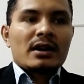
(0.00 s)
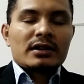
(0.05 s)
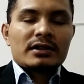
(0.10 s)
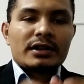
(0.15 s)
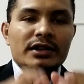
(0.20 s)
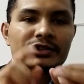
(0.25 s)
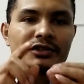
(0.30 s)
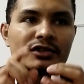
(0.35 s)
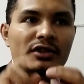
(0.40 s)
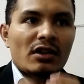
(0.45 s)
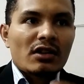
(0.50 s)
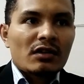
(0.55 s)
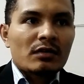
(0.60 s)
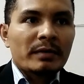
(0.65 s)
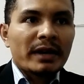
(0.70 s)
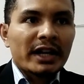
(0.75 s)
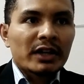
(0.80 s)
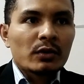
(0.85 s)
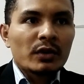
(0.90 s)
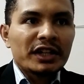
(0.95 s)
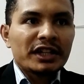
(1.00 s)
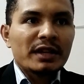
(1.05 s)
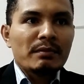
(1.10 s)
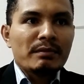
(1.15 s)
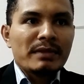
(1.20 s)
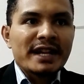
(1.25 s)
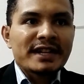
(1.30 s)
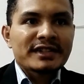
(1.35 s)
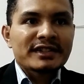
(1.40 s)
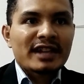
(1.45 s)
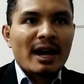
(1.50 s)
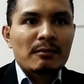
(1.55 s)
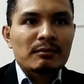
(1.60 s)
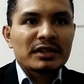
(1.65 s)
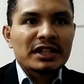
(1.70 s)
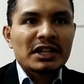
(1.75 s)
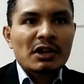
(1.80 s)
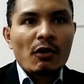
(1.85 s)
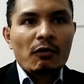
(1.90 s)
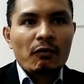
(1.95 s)
The term equity means
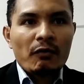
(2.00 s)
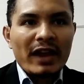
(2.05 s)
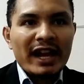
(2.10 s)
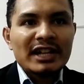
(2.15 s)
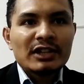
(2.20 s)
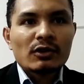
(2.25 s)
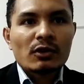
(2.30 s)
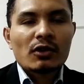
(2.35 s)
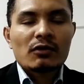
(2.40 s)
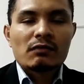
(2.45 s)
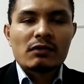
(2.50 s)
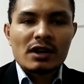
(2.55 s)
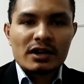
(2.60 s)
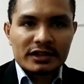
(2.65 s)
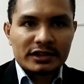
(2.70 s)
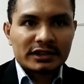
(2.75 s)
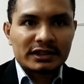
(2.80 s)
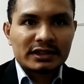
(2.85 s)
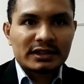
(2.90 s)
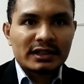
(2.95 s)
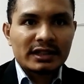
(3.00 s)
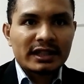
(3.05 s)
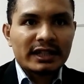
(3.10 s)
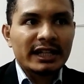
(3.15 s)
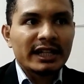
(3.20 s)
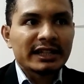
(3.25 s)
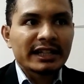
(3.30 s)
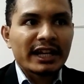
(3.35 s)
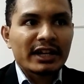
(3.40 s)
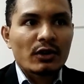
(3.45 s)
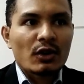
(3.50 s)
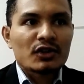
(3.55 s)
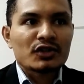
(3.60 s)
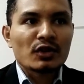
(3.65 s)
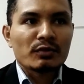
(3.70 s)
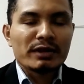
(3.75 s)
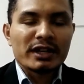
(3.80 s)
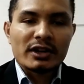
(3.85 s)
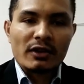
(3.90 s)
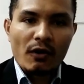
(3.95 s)
something of value or worth. It can
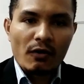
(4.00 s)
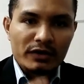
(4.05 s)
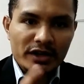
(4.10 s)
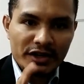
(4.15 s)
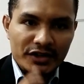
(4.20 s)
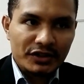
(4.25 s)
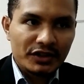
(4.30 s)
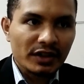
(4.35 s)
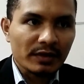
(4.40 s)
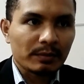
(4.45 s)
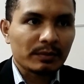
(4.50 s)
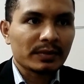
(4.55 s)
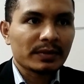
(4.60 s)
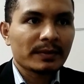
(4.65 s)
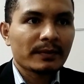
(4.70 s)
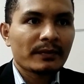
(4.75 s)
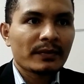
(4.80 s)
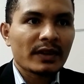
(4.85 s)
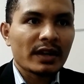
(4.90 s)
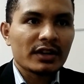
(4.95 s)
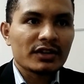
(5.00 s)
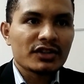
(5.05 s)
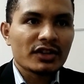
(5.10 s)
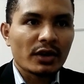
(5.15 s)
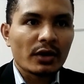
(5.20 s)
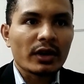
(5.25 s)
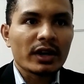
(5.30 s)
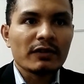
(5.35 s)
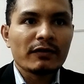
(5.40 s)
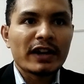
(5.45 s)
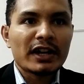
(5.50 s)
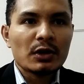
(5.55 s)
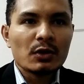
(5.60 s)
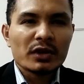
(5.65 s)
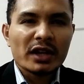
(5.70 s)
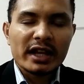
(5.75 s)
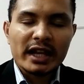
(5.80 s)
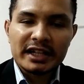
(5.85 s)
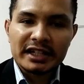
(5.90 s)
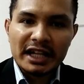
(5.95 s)
also mean ownership. Generally, when
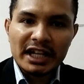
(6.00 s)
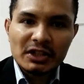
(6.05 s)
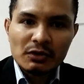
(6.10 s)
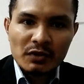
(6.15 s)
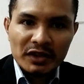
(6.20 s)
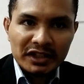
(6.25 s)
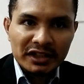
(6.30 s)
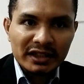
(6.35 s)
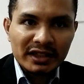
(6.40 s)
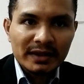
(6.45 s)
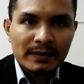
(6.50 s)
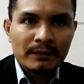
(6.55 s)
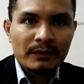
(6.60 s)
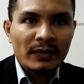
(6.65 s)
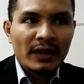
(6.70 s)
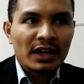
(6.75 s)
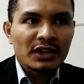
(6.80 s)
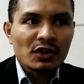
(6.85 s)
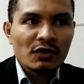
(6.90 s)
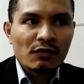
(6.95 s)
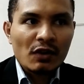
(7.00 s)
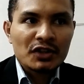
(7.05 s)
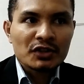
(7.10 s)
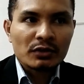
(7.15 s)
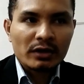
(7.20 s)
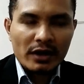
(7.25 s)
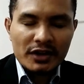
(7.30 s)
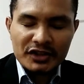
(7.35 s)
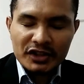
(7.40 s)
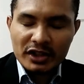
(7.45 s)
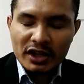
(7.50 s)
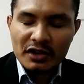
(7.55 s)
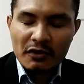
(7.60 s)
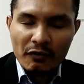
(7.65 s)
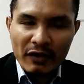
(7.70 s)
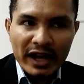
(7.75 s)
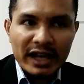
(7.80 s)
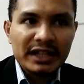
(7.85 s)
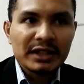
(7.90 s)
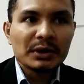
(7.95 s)
looking at equity, you want to consider the
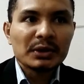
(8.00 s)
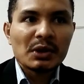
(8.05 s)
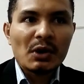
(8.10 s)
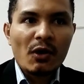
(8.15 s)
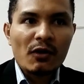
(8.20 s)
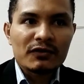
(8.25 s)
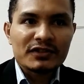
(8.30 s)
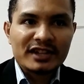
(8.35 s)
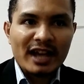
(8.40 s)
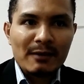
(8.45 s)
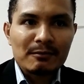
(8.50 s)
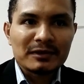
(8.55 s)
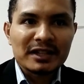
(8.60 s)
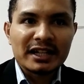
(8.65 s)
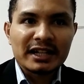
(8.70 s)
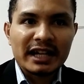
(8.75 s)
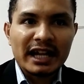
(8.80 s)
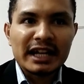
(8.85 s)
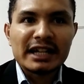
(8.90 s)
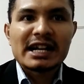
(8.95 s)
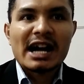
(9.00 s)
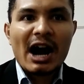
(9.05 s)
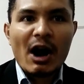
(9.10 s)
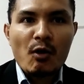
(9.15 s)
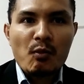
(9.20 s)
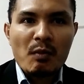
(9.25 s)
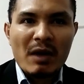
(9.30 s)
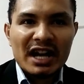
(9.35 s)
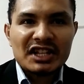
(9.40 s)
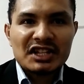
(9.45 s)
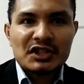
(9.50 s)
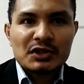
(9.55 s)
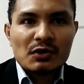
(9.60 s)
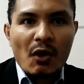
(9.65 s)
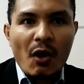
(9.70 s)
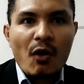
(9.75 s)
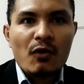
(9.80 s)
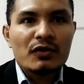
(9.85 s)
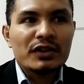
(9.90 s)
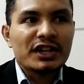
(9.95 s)
value of something and how much you
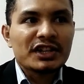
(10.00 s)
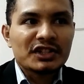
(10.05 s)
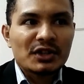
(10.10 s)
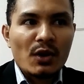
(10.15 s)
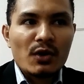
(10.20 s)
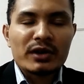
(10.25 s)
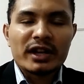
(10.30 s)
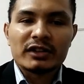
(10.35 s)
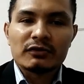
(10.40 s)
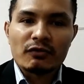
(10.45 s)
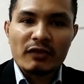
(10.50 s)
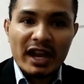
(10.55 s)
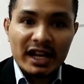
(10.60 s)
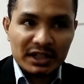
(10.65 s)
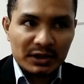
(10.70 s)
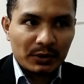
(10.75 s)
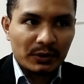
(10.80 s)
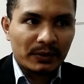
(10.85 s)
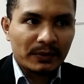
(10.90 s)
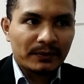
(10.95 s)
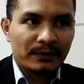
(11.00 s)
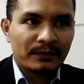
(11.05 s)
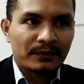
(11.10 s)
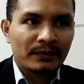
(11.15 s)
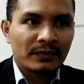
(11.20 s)
owe is on that value.